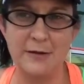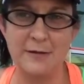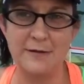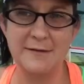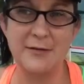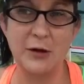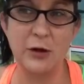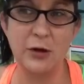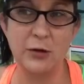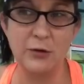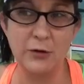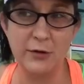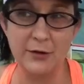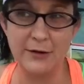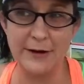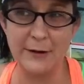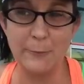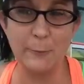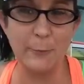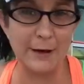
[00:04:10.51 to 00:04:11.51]
start
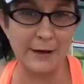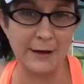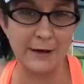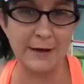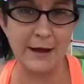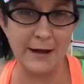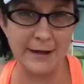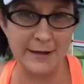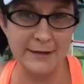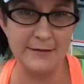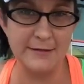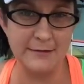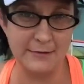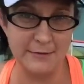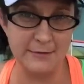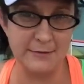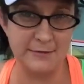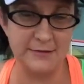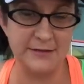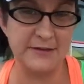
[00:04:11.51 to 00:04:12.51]
learning what could I do